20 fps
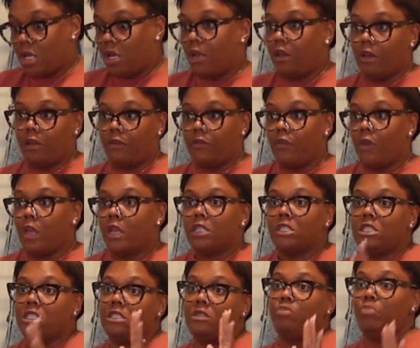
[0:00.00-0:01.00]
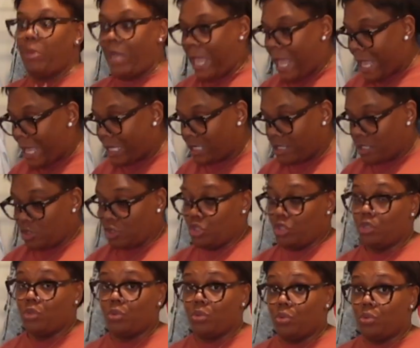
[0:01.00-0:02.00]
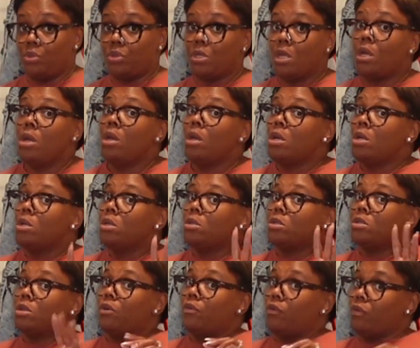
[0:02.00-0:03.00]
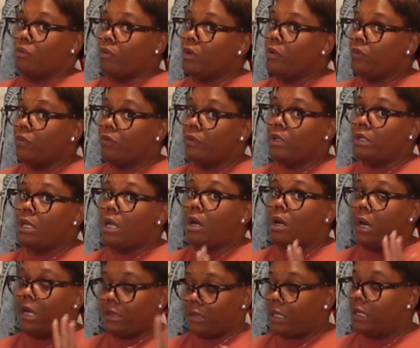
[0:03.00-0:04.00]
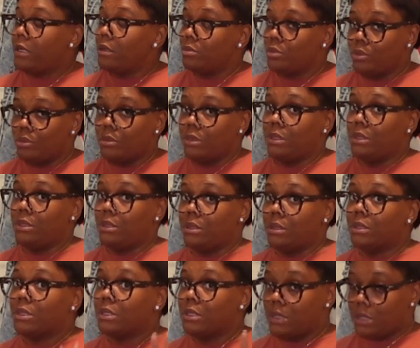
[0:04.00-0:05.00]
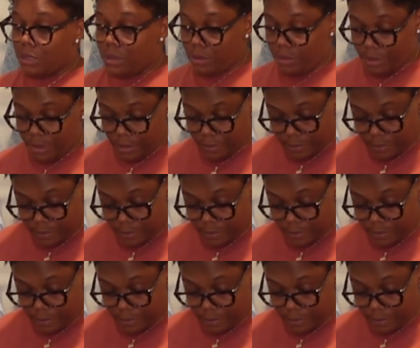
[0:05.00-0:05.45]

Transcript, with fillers: of just bags and shoes. So for real, for real, y'all, I think I'm doing good considering.